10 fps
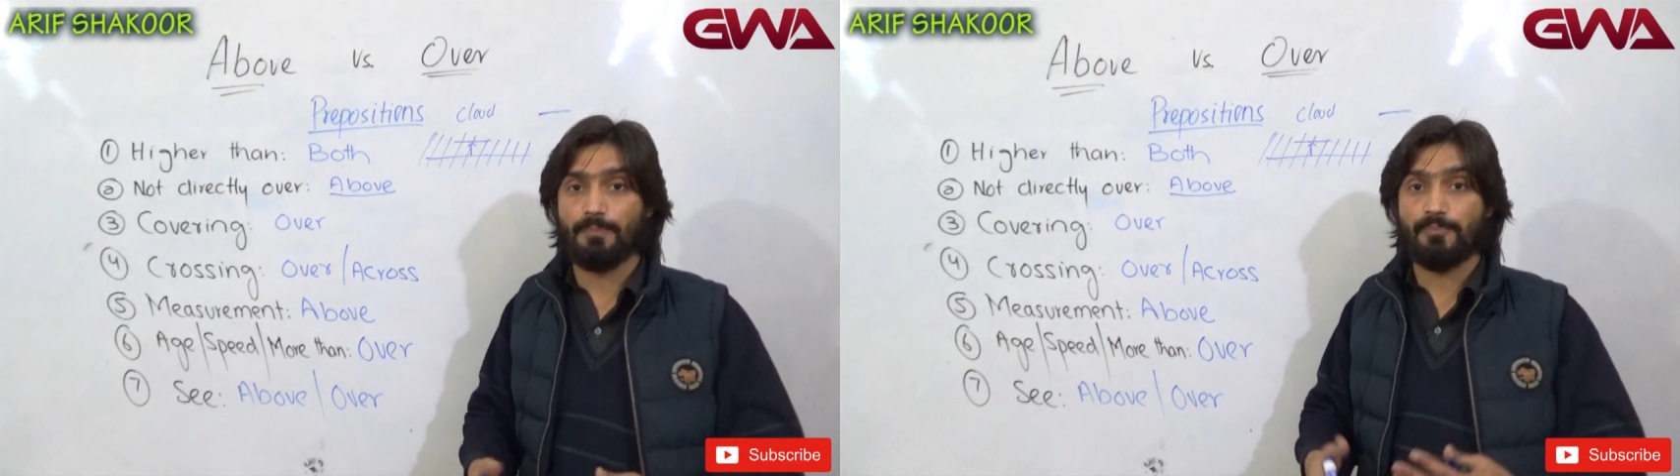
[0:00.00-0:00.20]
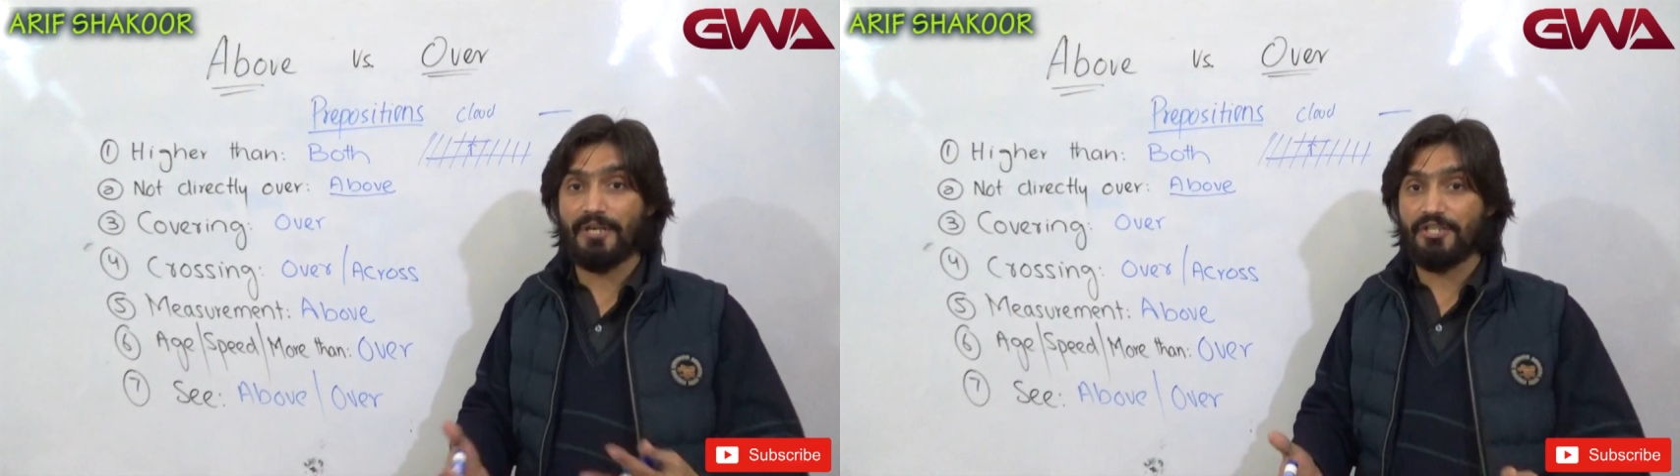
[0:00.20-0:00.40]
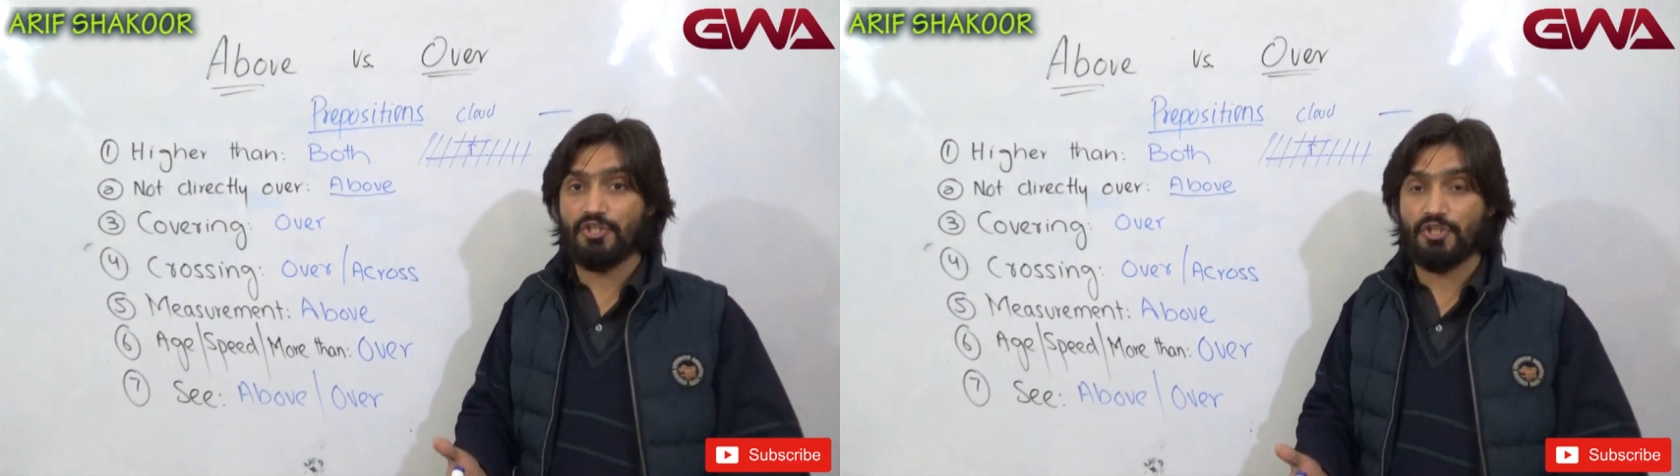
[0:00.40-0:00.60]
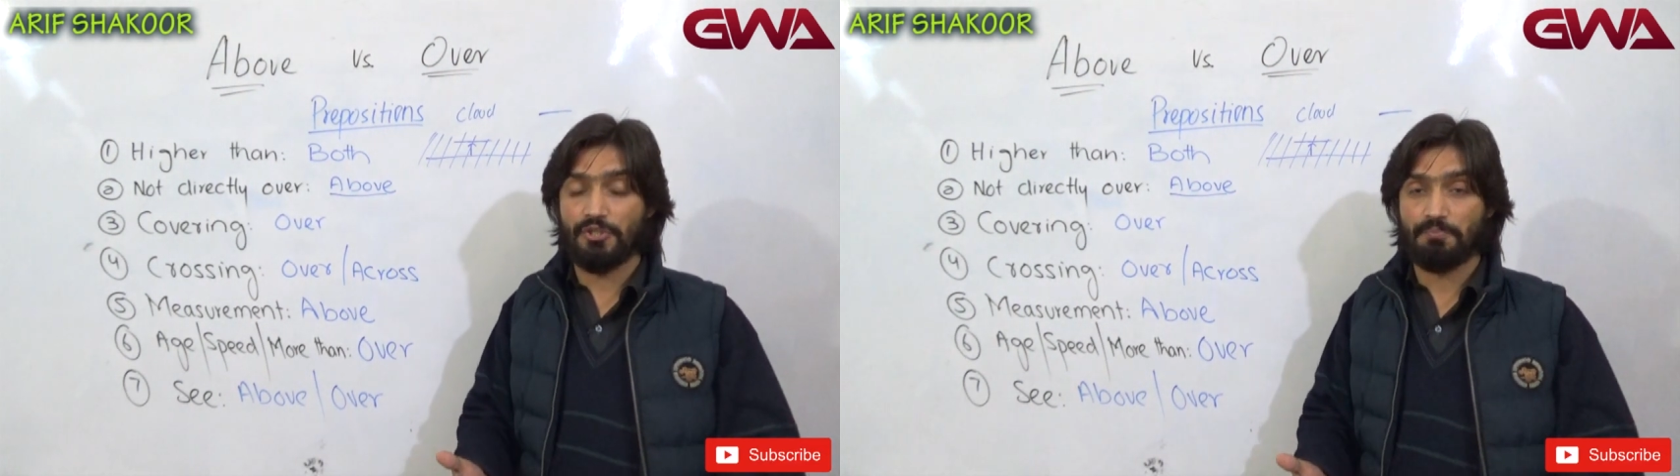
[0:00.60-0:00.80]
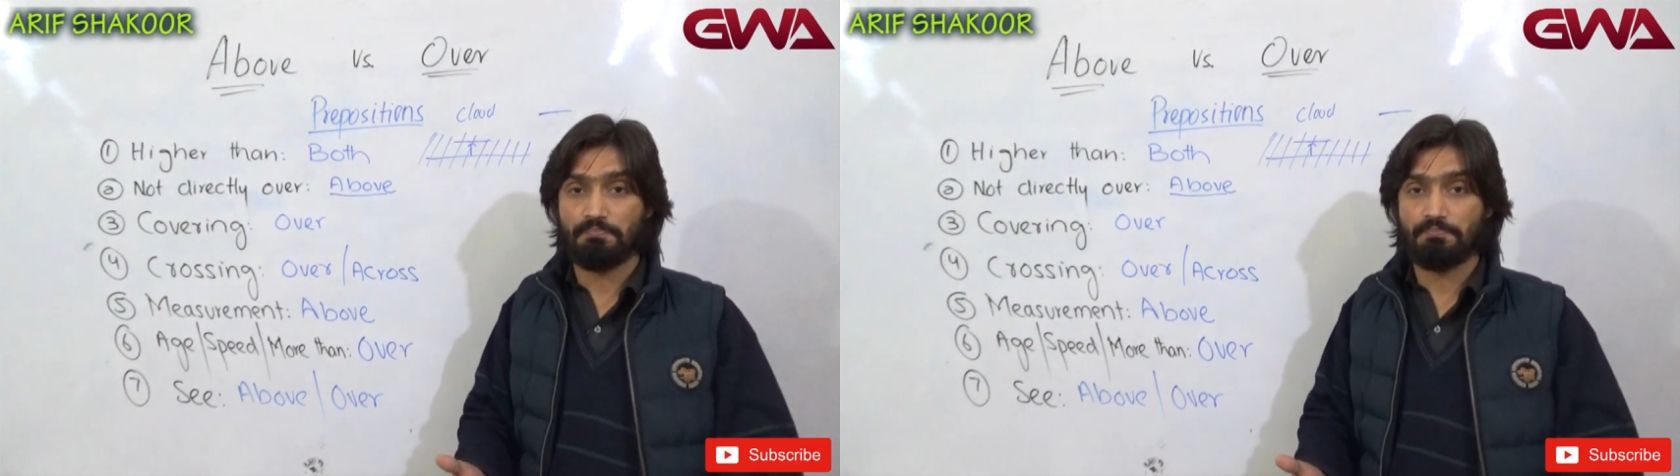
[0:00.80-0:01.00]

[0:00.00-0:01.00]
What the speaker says: bridge,